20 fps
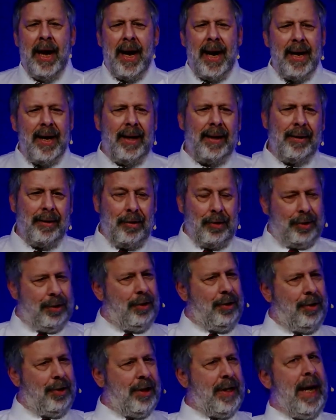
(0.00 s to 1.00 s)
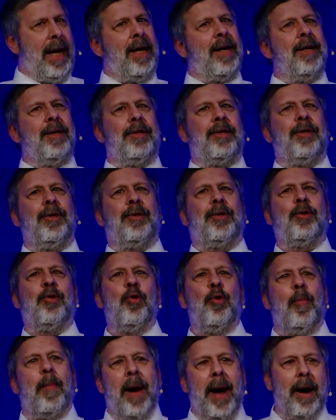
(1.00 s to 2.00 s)
And I got taken to
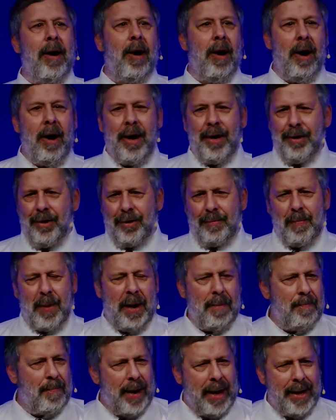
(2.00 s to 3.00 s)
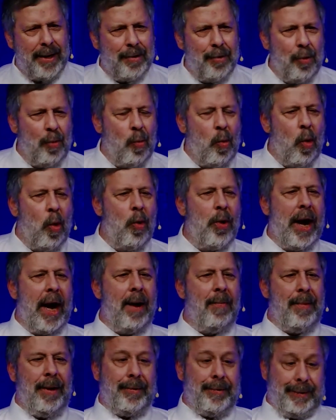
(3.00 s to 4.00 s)
school by car, not by bike or
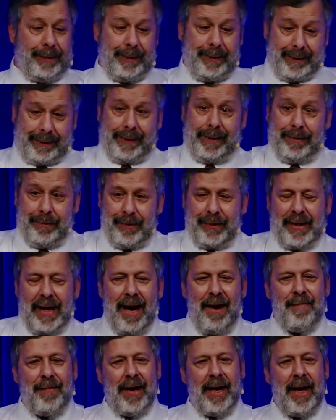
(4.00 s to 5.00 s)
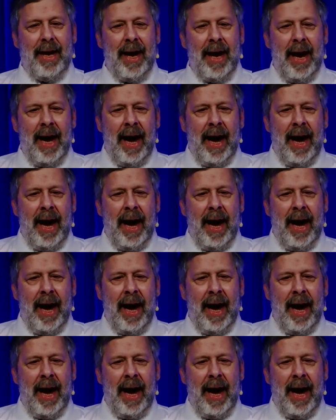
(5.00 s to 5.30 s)
walking, because this thing was heavy.